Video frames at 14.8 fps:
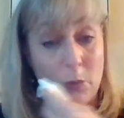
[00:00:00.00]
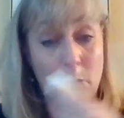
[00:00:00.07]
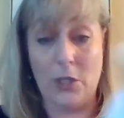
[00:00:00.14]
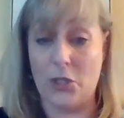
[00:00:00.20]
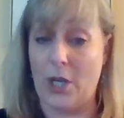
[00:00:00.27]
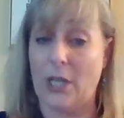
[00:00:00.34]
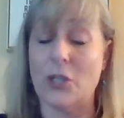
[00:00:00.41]

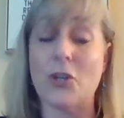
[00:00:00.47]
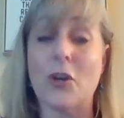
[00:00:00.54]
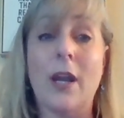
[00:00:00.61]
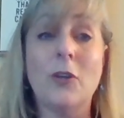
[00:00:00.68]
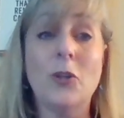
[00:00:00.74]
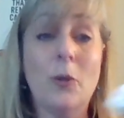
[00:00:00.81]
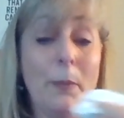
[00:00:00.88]
We changed our
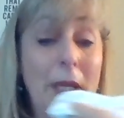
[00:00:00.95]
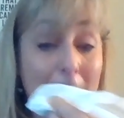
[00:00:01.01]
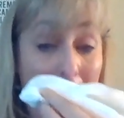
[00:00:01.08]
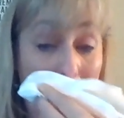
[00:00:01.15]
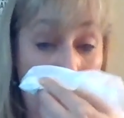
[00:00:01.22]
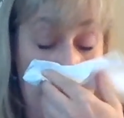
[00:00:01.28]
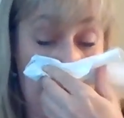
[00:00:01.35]
annual
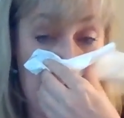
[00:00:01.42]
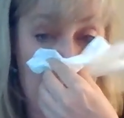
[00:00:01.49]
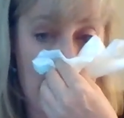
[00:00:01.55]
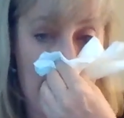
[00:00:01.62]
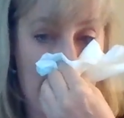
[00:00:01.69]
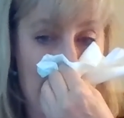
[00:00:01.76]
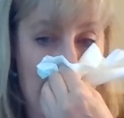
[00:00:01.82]
meeting
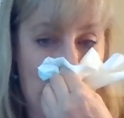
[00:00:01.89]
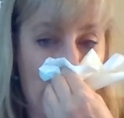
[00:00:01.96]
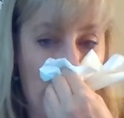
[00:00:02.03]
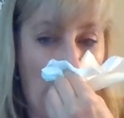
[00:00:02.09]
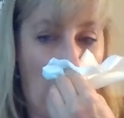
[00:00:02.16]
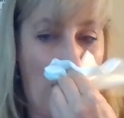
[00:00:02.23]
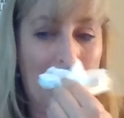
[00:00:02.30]

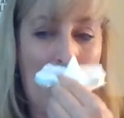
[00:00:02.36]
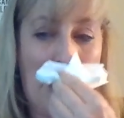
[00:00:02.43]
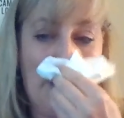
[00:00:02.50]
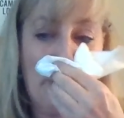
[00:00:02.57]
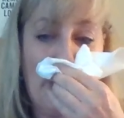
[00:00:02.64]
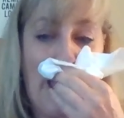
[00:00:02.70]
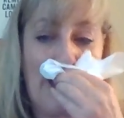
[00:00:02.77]
to an
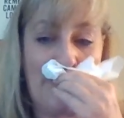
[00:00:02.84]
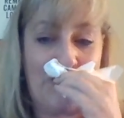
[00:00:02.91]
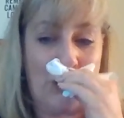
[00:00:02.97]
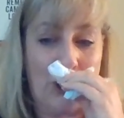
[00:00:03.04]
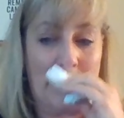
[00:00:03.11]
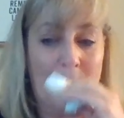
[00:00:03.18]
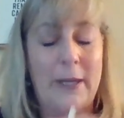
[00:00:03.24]
online
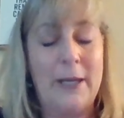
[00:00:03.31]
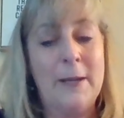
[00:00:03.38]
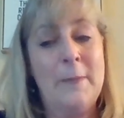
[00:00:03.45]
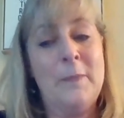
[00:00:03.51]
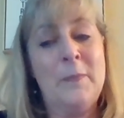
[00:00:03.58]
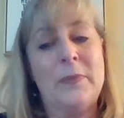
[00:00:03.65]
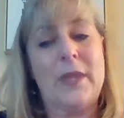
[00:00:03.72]
platform,
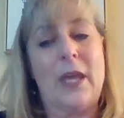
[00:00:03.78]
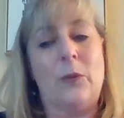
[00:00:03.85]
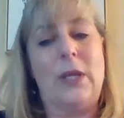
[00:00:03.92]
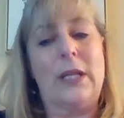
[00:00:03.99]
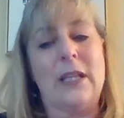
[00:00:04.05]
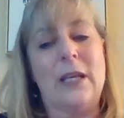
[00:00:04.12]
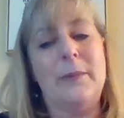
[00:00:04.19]
and
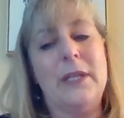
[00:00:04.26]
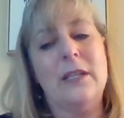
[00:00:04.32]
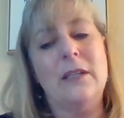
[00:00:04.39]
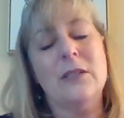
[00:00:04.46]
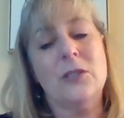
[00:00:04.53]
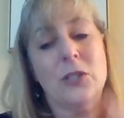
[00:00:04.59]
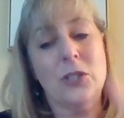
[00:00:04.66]
we
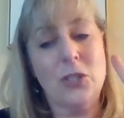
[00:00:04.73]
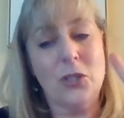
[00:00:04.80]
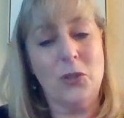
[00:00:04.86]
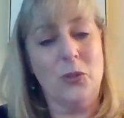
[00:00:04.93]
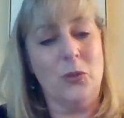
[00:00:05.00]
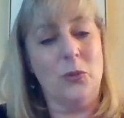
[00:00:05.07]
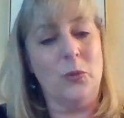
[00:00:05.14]
limited to
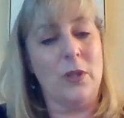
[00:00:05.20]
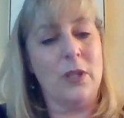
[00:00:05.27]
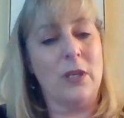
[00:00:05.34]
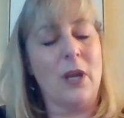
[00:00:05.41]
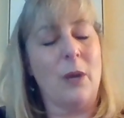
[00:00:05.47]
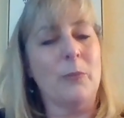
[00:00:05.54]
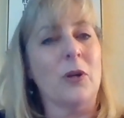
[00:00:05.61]
2 the
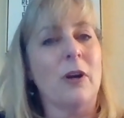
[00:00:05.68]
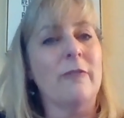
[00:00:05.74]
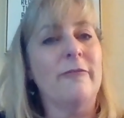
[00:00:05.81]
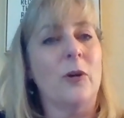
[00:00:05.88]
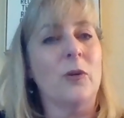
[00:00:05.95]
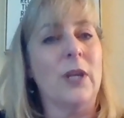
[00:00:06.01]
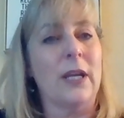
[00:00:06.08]
number
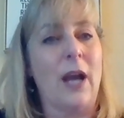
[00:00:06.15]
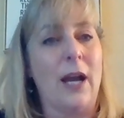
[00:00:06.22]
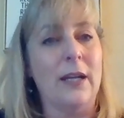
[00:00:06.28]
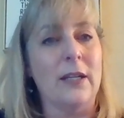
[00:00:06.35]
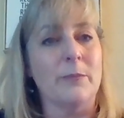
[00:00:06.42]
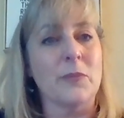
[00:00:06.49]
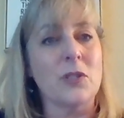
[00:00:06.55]
of voting
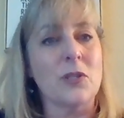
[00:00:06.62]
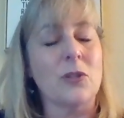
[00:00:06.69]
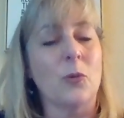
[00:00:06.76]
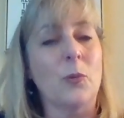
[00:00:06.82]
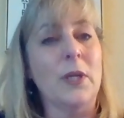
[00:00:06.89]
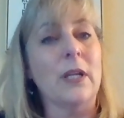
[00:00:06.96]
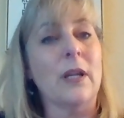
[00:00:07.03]
items
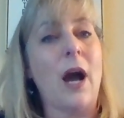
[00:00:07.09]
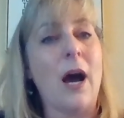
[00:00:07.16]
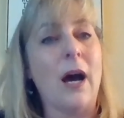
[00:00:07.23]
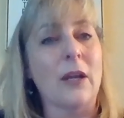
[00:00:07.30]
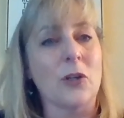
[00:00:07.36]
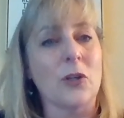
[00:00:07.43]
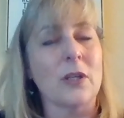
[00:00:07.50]
so we can
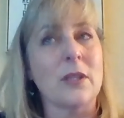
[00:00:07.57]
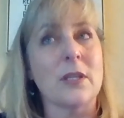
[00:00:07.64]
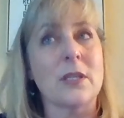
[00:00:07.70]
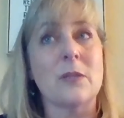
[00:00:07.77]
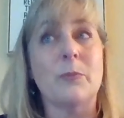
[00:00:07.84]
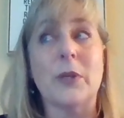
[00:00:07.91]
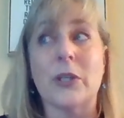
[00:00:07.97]
honor the
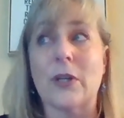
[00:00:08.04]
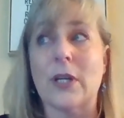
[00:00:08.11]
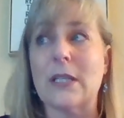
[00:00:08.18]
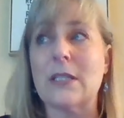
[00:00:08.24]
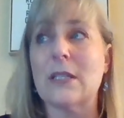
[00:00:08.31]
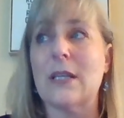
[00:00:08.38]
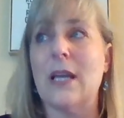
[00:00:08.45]

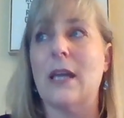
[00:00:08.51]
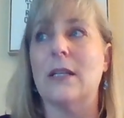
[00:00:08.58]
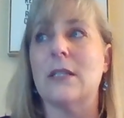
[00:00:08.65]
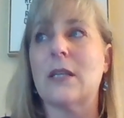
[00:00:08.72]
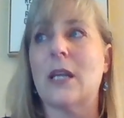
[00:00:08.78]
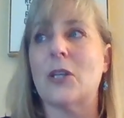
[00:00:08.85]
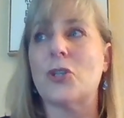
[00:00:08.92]
spirit and
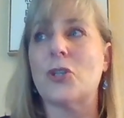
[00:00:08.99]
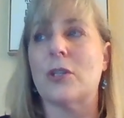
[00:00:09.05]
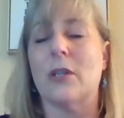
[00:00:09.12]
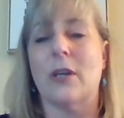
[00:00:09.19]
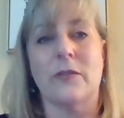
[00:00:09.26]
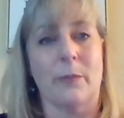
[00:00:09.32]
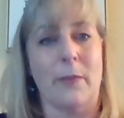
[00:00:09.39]

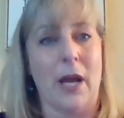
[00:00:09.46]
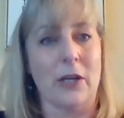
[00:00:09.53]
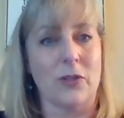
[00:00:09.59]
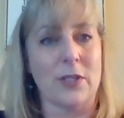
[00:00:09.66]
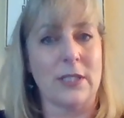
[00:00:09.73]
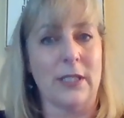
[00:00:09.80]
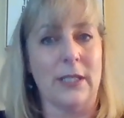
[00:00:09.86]
intention of
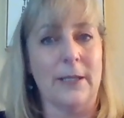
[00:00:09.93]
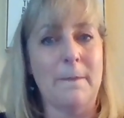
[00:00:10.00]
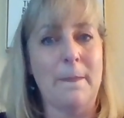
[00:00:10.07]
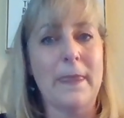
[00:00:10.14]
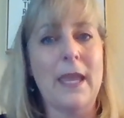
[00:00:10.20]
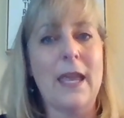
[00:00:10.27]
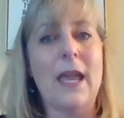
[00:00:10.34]
democracy
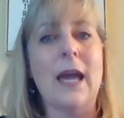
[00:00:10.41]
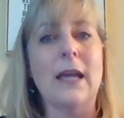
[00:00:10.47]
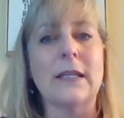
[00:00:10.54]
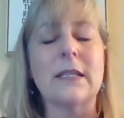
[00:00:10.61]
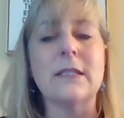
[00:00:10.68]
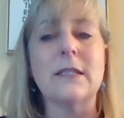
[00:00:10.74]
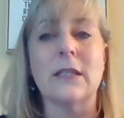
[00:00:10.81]

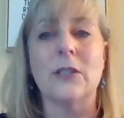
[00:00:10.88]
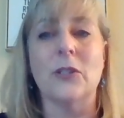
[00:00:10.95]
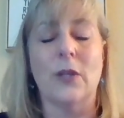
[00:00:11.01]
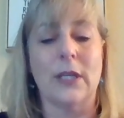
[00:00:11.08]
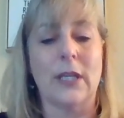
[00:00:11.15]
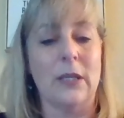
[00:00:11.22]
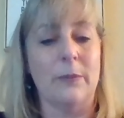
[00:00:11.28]
and continue
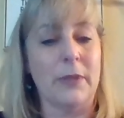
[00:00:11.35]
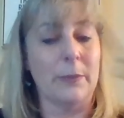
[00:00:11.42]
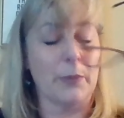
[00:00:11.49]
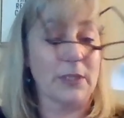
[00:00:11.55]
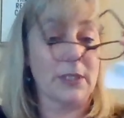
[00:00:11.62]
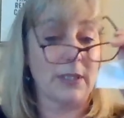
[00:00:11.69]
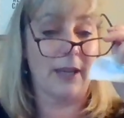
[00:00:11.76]
to keep
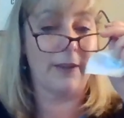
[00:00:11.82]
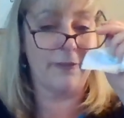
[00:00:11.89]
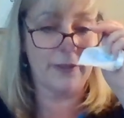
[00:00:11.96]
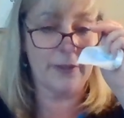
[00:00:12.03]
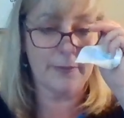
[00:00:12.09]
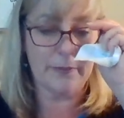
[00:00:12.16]
people safe.